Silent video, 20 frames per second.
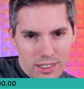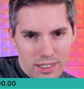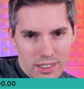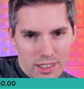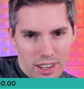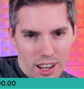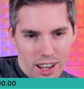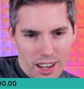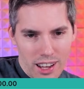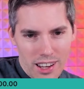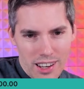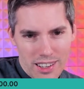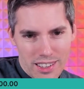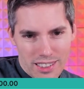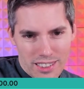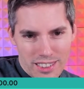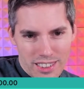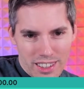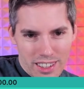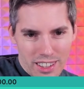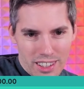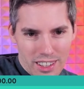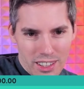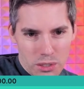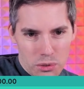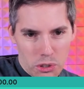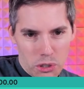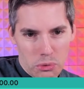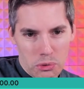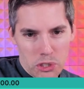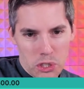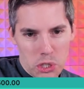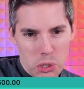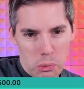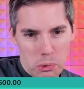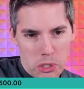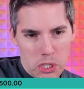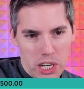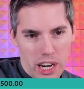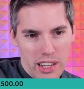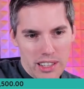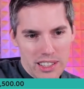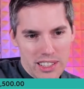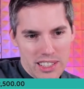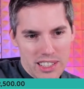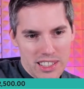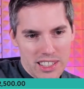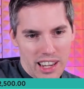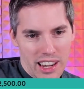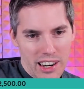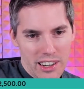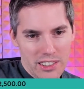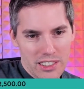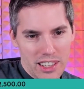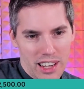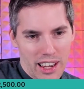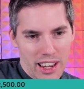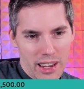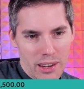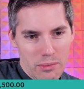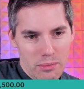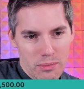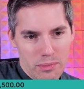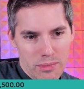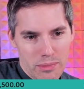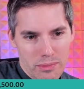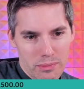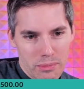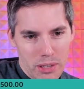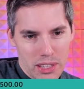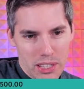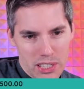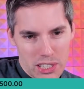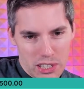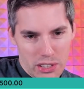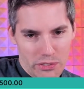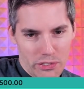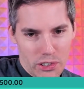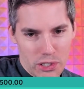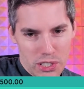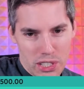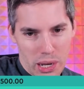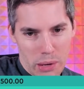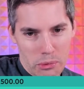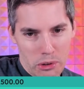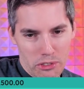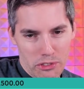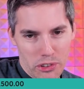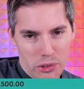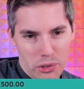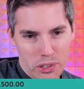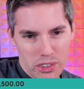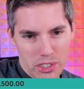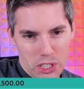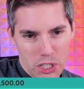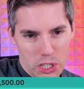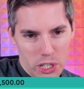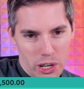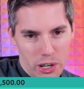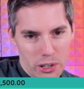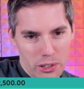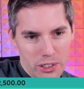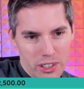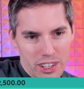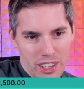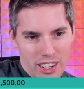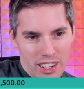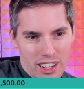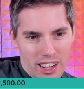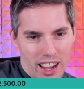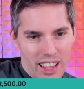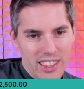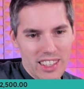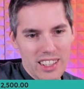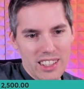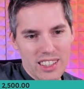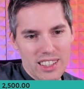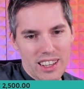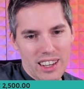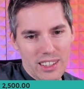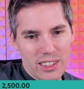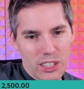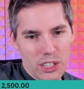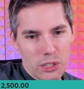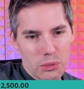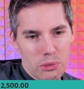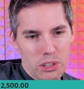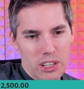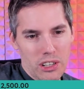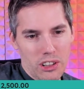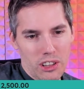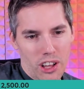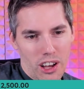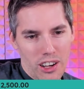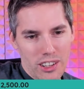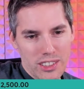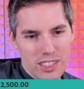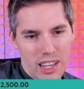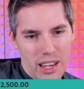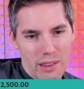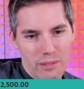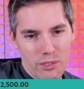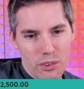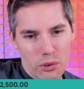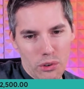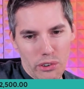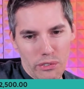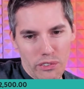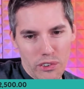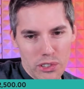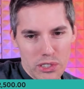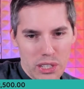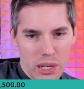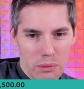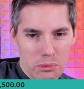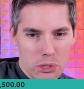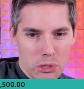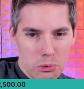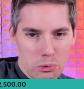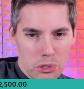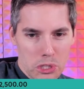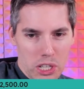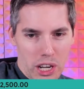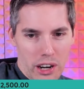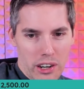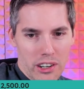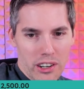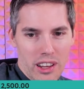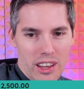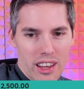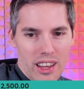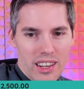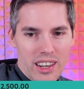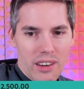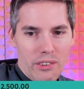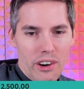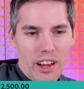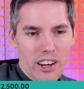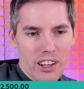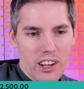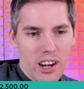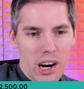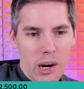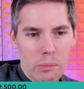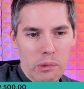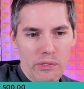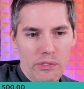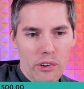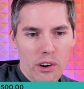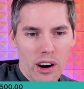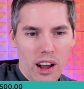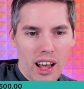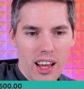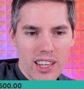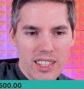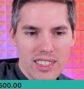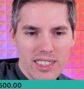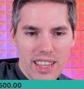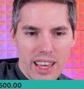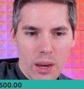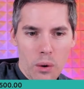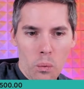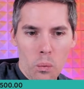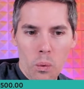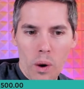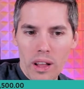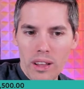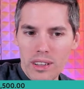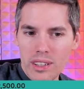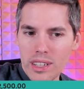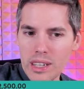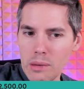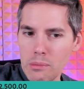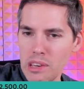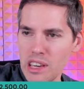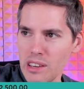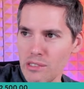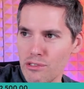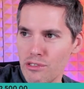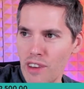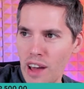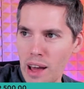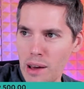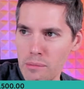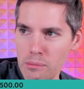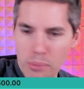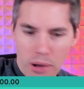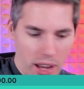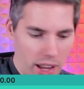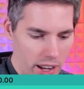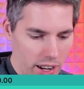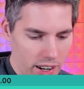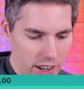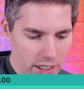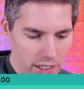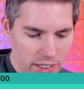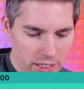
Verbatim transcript: Huh? So you've been super chatting this entire time, but this is the first time you're viewing the show? I think I think you mean long-time viewer, first-time super chatter. Never had a card before? I say welcoming vampire.